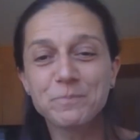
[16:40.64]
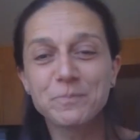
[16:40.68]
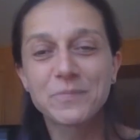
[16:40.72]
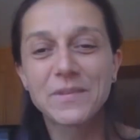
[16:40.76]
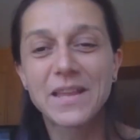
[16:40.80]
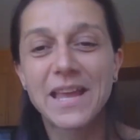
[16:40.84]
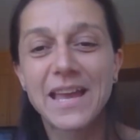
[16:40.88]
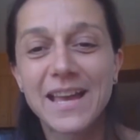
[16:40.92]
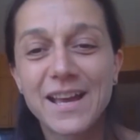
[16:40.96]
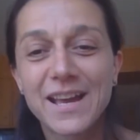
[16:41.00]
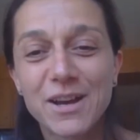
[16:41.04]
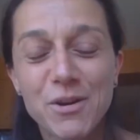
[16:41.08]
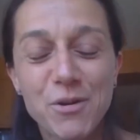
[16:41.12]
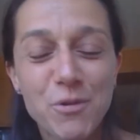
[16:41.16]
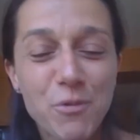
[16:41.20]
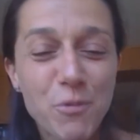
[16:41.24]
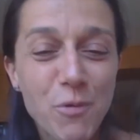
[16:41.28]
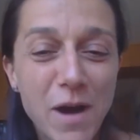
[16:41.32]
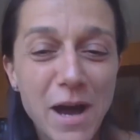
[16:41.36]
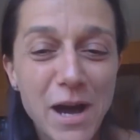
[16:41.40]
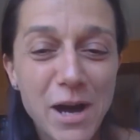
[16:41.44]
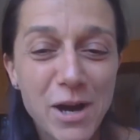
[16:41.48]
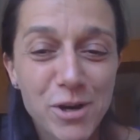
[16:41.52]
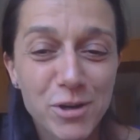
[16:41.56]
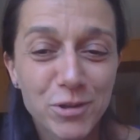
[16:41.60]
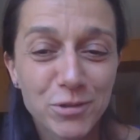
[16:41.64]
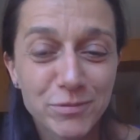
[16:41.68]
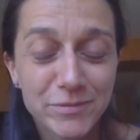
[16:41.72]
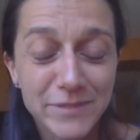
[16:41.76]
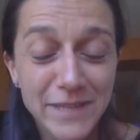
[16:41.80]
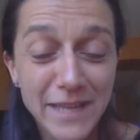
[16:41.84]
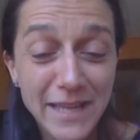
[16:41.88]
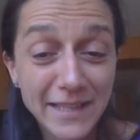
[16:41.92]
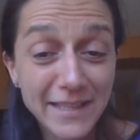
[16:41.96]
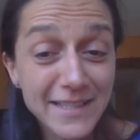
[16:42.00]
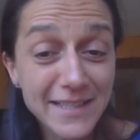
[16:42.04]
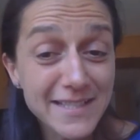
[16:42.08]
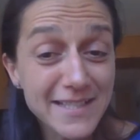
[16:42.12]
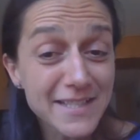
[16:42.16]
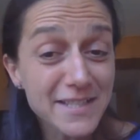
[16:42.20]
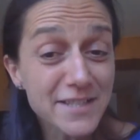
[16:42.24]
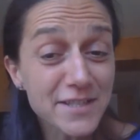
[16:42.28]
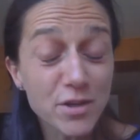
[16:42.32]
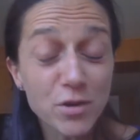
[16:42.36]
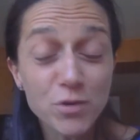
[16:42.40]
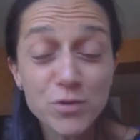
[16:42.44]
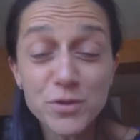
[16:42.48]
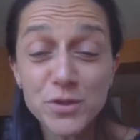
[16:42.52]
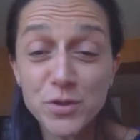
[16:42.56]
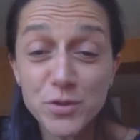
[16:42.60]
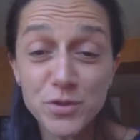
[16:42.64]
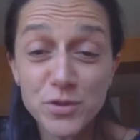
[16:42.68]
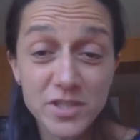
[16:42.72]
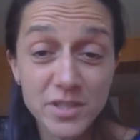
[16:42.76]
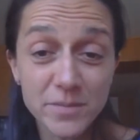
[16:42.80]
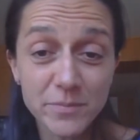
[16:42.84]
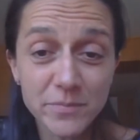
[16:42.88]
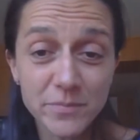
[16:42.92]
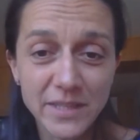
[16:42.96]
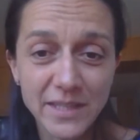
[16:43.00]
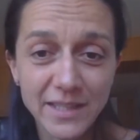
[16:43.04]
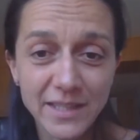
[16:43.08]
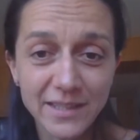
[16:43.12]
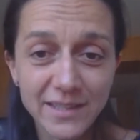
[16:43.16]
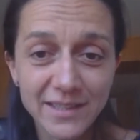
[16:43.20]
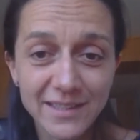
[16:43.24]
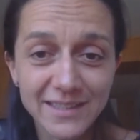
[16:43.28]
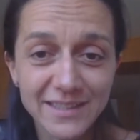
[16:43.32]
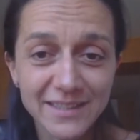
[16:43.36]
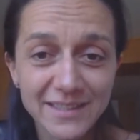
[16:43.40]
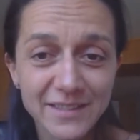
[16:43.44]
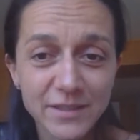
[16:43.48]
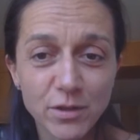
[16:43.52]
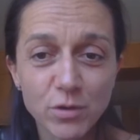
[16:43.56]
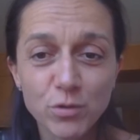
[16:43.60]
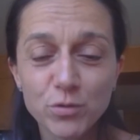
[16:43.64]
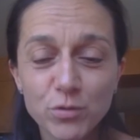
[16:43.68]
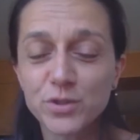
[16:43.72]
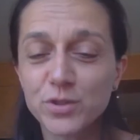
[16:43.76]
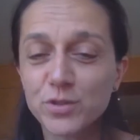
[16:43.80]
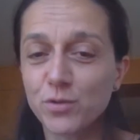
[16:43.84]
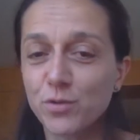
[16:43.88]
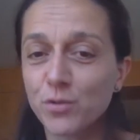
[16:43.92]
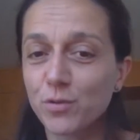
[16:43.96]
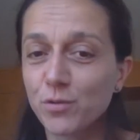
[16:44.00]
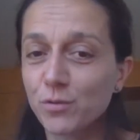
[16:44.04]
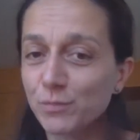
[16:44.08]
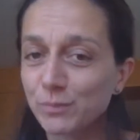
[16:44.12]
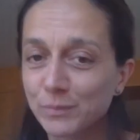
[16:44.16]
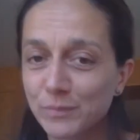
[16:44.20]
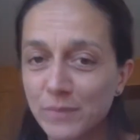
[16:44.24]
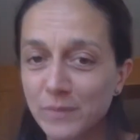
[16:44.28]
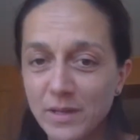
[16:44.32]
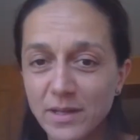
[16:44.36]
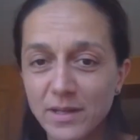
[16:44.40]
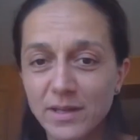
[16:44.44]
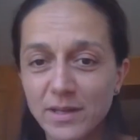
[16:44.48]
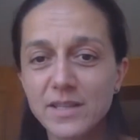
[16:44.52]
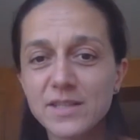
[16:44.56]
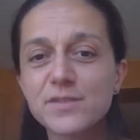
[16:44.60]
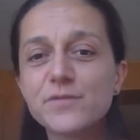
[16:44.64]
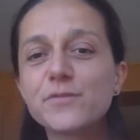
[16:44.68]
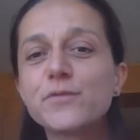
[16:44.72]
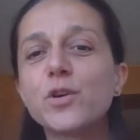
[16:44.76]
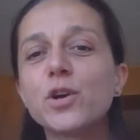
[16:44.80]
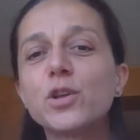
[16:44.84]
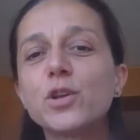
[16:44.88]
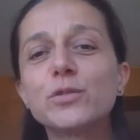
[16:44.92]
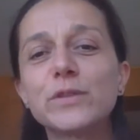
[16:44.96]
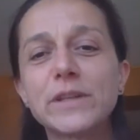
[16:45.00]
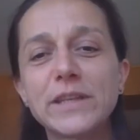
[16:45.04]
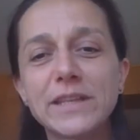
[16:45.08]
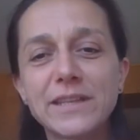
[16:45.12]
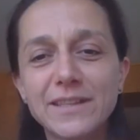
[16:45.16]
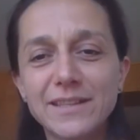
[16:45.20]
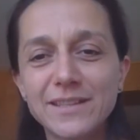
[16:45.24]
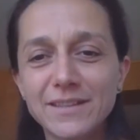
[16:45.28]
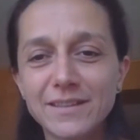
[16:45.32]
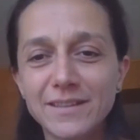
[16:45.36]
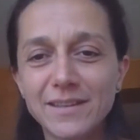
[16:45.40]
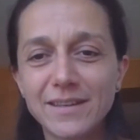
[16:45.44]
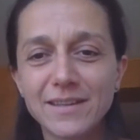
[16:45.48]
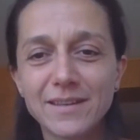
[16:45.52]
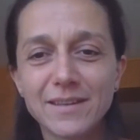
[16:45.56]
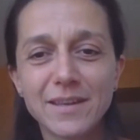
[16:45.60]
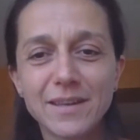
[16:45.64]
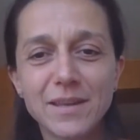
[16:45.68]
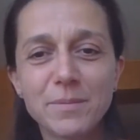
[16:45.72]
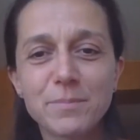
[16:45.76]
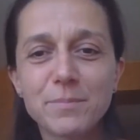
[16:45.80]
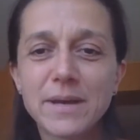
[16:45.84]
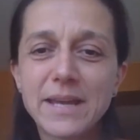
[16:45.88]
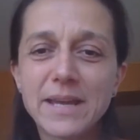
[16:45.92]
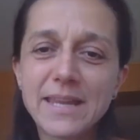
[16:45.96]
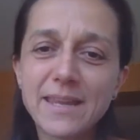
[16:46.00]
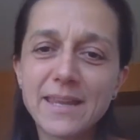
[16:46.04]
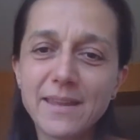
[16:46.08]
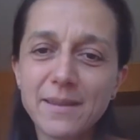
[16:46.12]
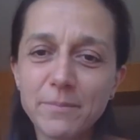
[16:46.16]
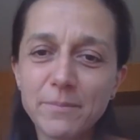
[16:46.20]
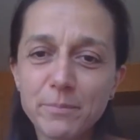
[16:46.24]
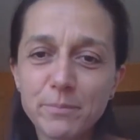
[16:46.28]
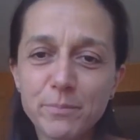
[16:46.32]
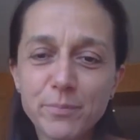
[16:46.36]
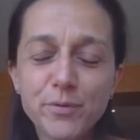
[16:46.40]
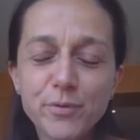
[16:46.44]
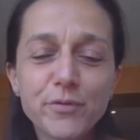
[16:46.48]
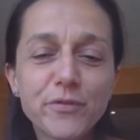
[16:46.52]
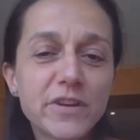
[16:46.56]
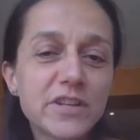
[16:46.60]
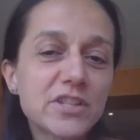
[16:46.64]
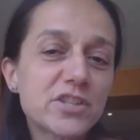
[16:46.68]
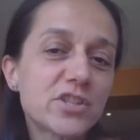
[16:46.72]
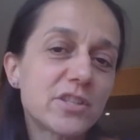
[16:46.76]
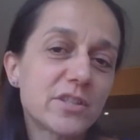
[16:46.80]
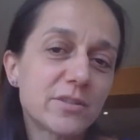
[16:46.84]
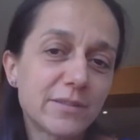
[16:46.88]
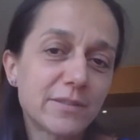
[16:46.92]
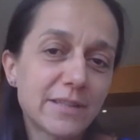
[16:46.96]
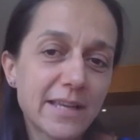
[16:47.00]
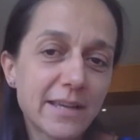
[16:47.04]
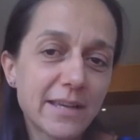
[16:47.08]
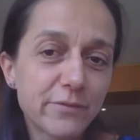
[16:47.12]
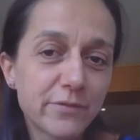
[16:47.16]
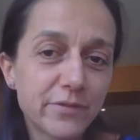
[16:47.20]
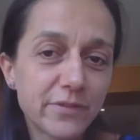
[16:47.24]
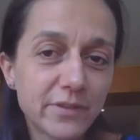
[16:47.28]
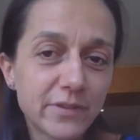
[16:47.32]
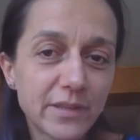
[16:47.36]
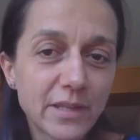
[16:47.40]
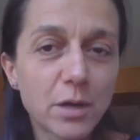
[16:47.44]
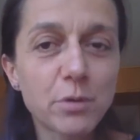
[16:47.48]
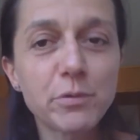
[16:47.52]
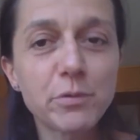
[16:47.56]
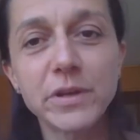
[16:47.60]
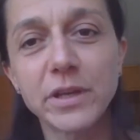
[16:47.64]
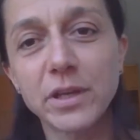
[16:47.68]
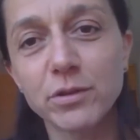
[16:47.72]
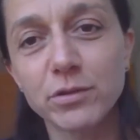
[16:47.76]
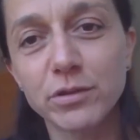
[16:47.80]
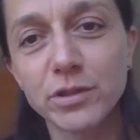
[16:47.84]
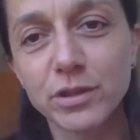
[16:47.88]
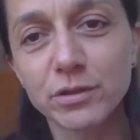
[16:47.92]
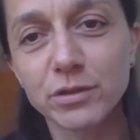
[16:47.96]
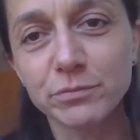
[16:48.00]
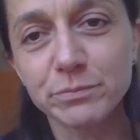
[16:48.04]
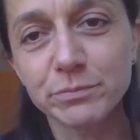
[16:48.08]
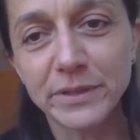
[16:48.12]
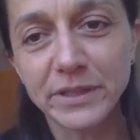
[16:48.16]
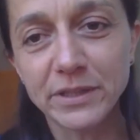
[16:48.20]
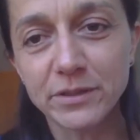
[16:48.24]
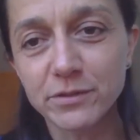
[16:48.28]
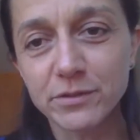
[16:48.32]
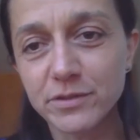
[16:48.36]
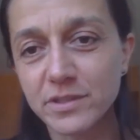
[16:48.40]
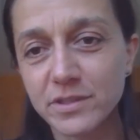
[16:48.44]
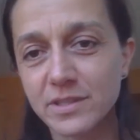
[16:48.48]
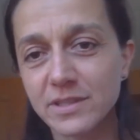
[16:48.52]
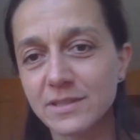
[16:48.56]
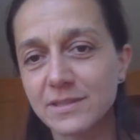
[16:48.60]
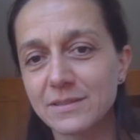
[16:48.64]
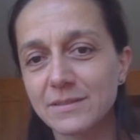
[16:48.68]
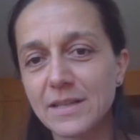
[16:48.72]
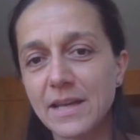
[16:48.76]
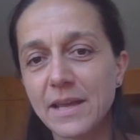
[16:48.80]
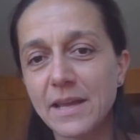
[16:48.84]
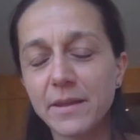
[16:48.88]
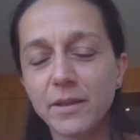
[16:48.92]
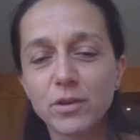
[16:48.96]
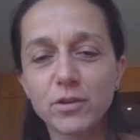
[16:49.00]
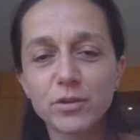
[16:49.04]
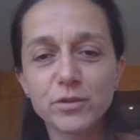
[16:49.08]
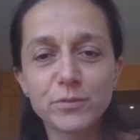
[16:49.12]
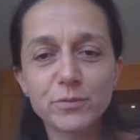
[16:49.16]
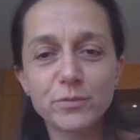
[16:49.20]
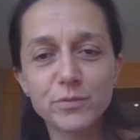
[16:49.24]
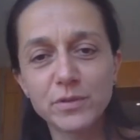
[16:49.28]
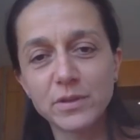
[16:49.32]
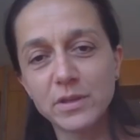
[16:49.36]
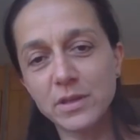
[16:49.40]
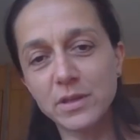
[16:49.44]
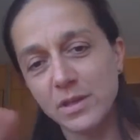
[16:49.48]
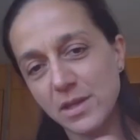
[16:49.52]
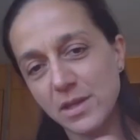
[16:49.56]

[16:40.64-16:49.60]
Mm-hmm. Wow, yeah, this is also something that also it's following in my professional life now in Cologne, because I got